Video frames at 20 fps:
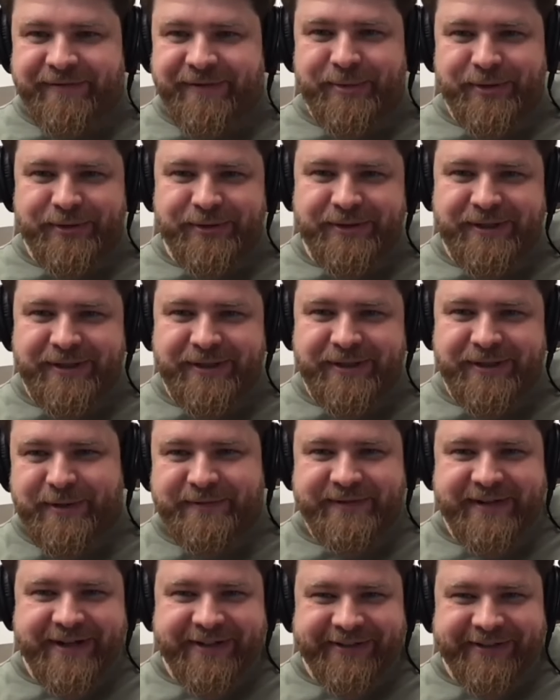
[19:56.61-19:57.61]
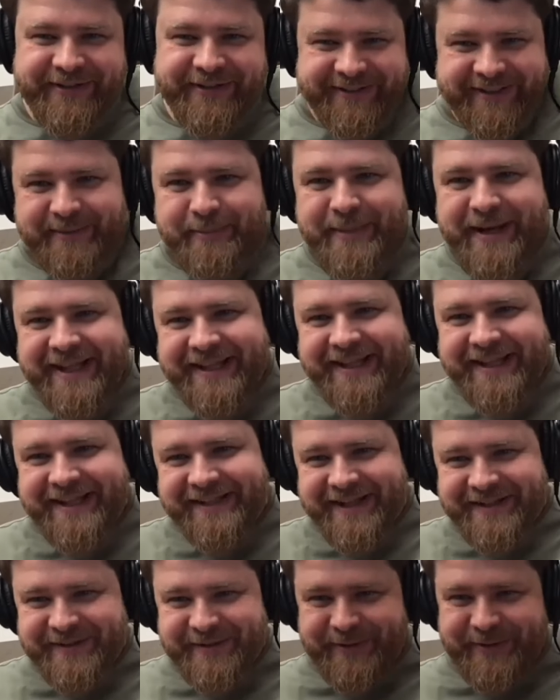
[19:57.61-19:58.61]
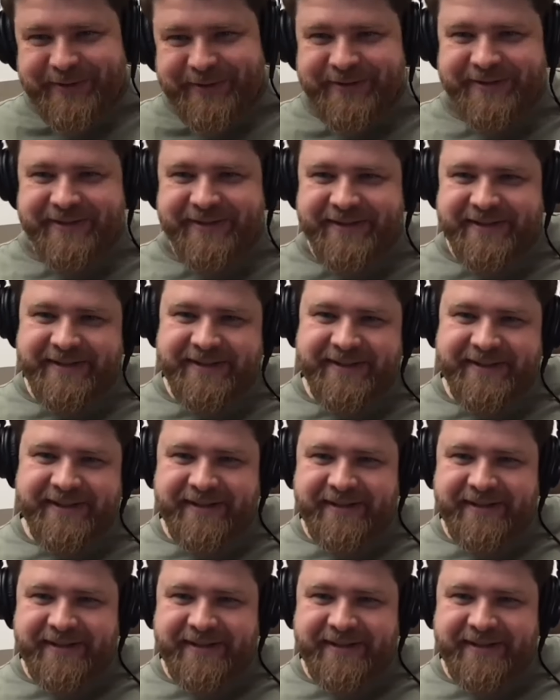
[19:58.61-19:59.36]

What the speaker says: community of early beta testers